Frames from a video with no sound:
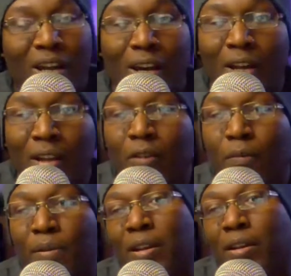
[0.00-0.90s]
My uh,
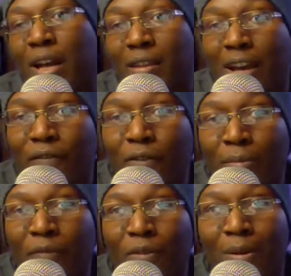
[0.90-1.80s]
little brother got that
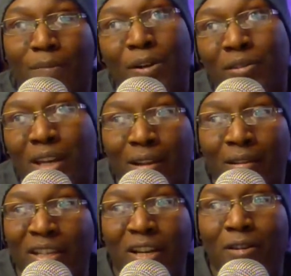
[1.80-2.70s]
for me for my
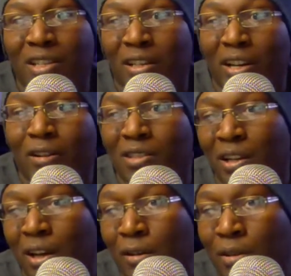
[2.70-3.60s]
birthday years and
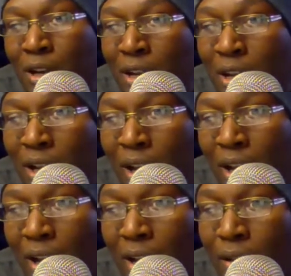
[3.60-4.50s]
years ago.
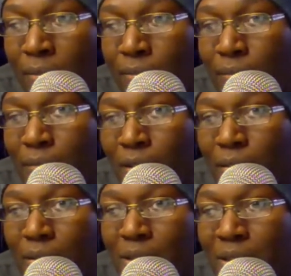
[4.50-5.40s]
Uh,
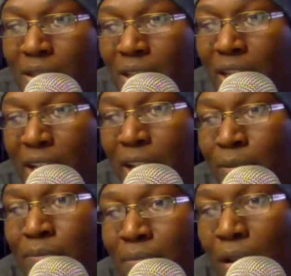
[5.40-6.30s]
so yeah.